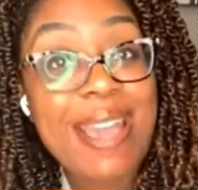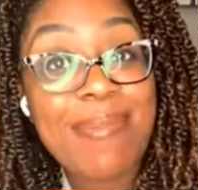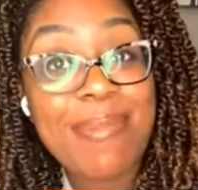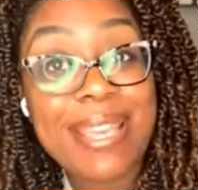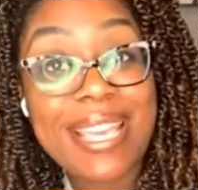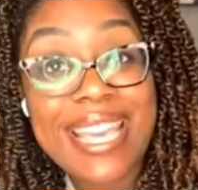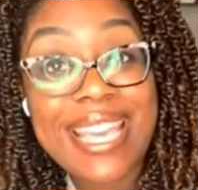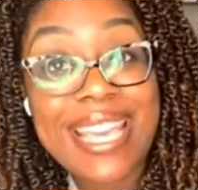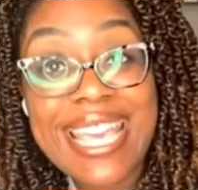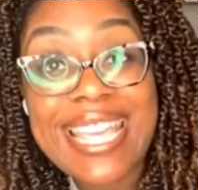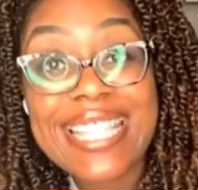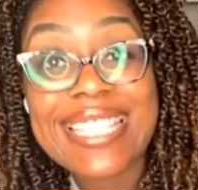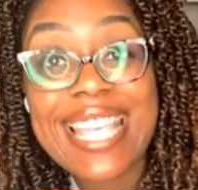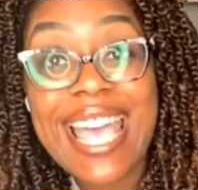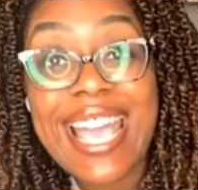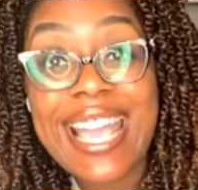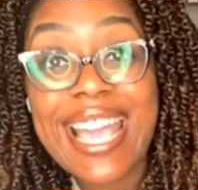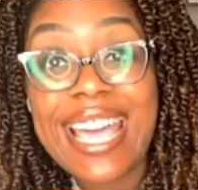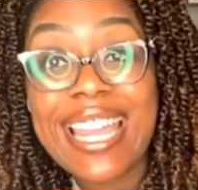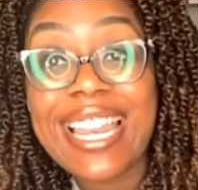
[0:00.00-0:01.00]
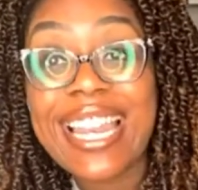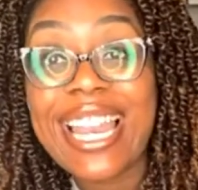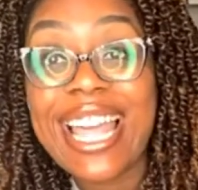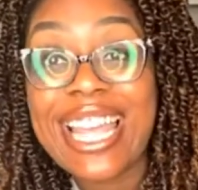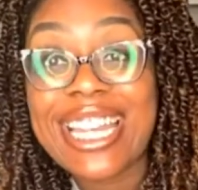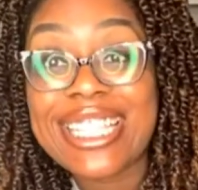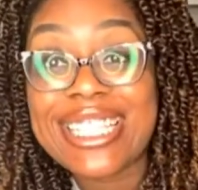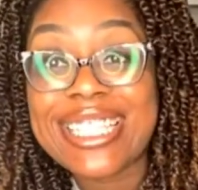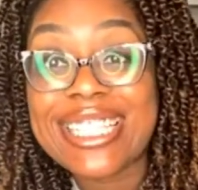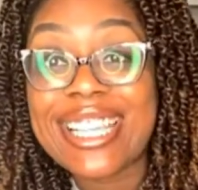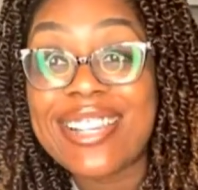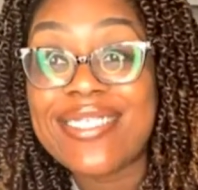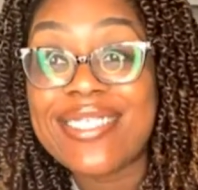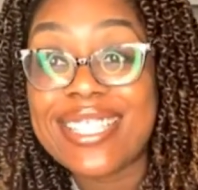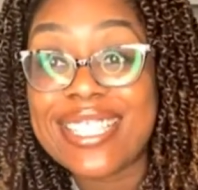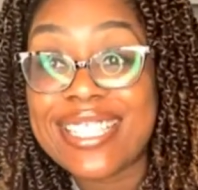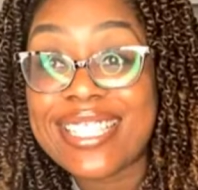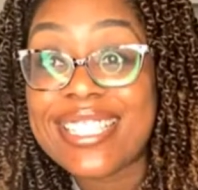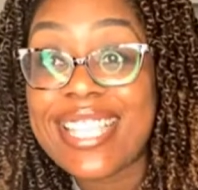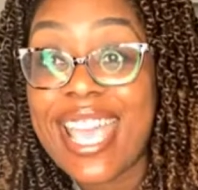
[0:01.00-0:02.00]
because I got a lot of stuff
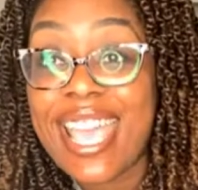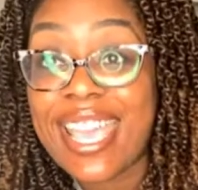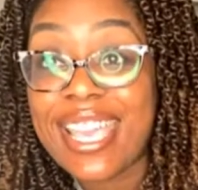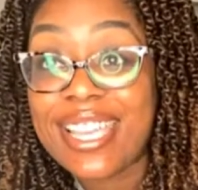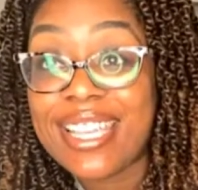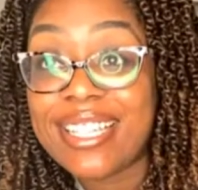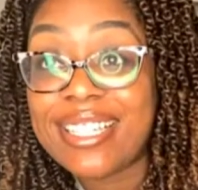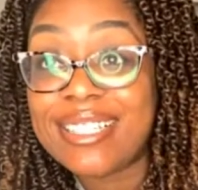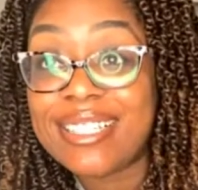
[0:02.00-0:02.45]
to say.